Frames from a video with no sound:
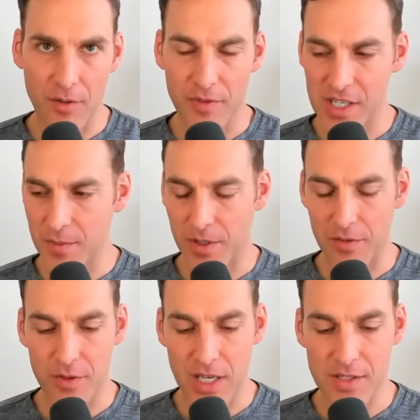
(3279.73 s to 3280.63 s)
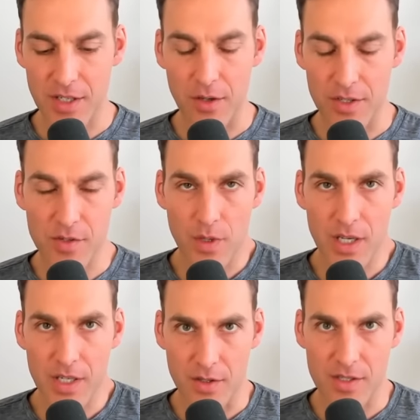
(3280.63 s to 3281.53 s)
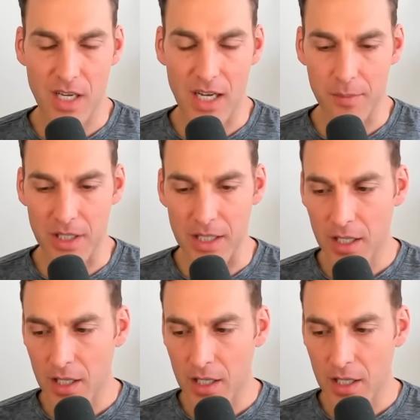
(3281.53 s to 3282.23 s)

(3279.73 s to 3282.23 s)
Facebook a few days ago this week, so it's timely.